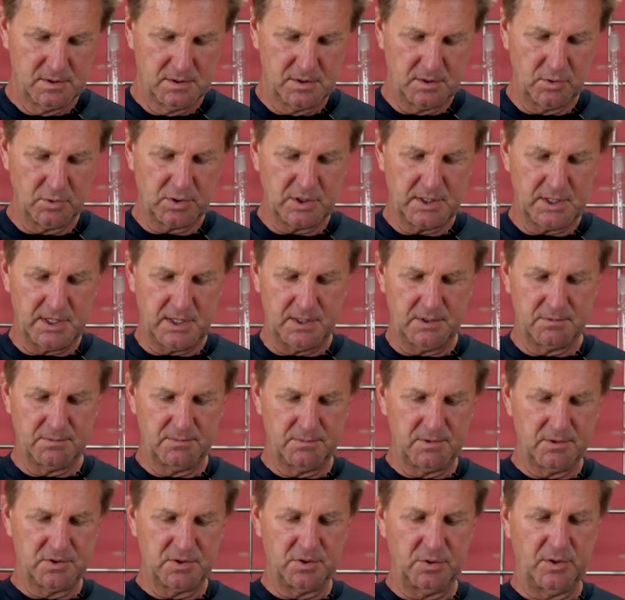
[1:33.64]
Okay,
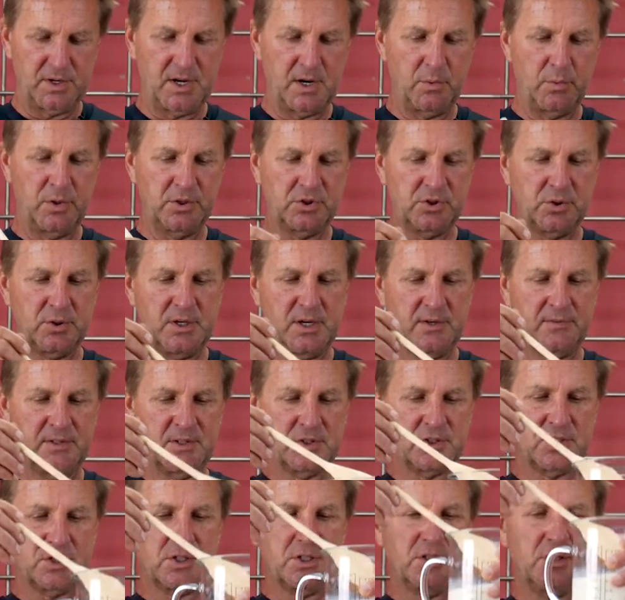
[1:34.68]
so now once you have it
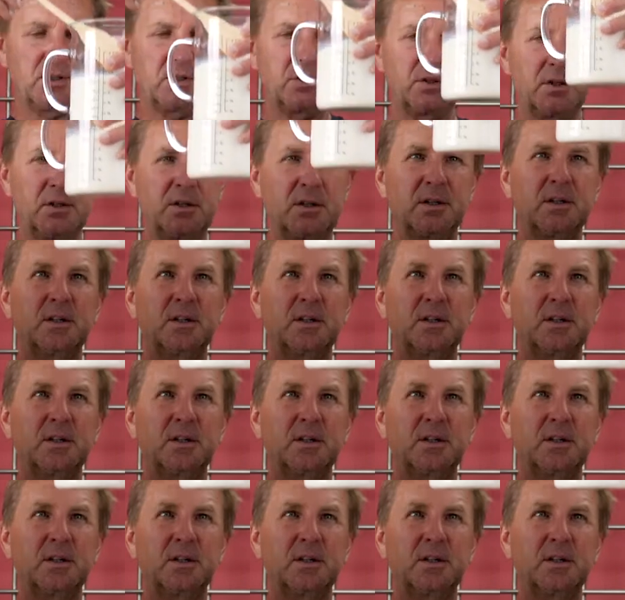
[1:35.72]
stirred,